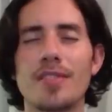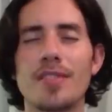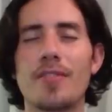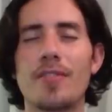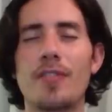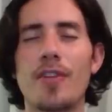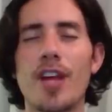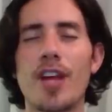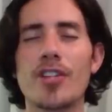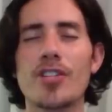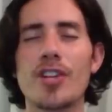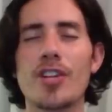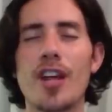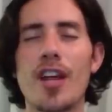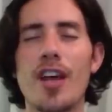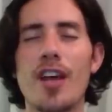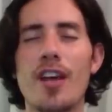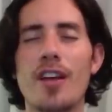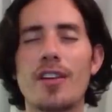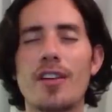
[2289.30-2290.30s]
the fresh
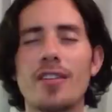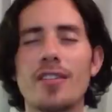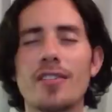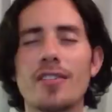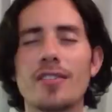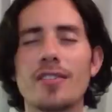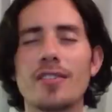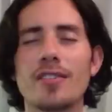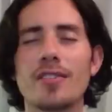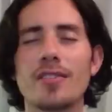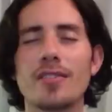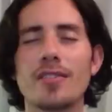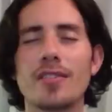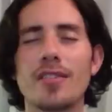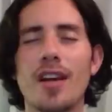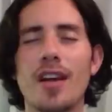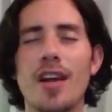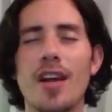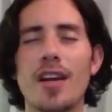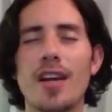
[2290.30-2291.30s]
air
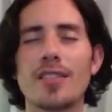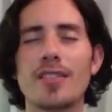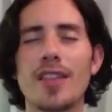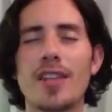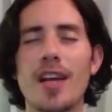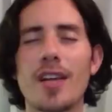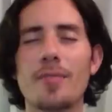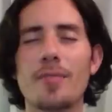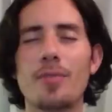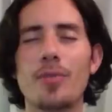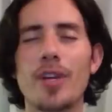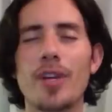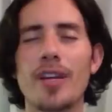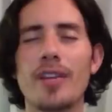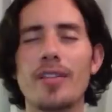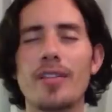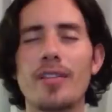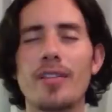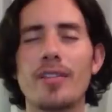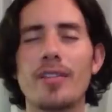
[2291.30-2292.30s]
as I
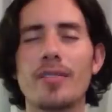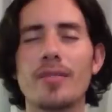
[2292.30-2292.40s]
breathe.